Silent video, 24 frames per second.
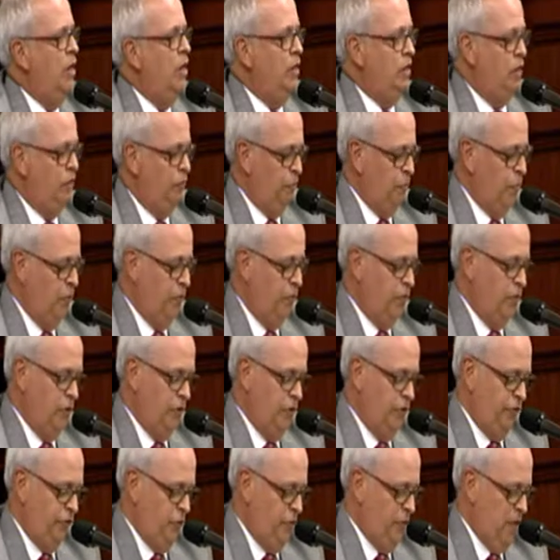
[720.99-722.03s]
let's be
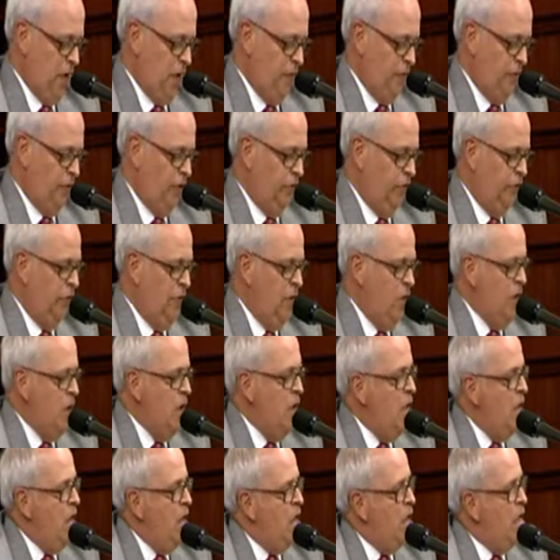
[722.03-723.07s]
serious about this.
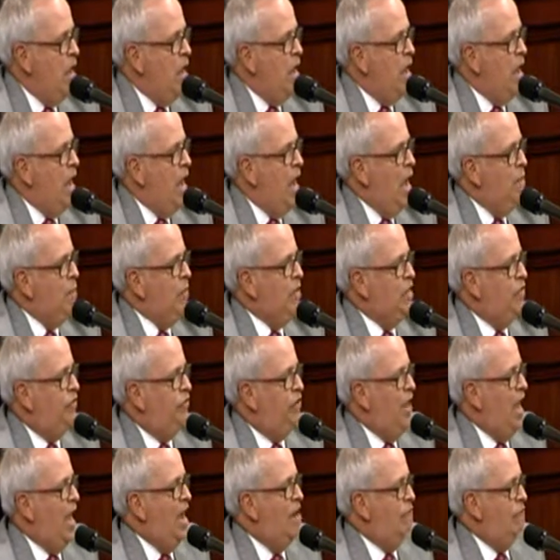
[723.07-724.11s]
How many
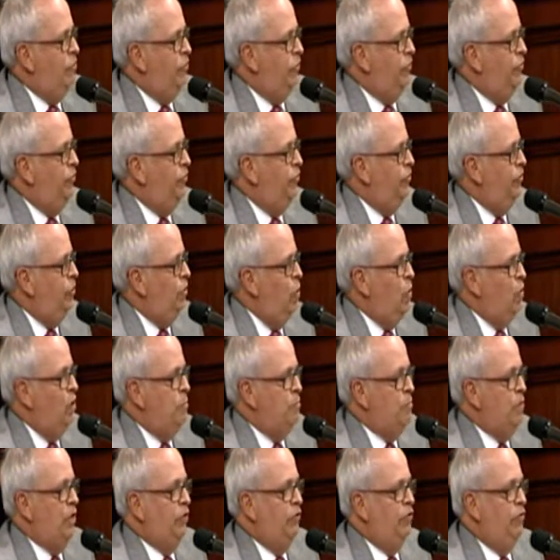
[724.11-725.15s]
taverns are in
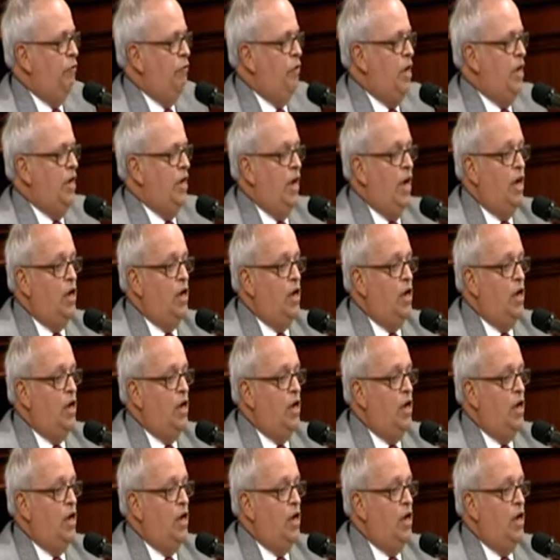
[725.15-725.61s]
Pennsylvania?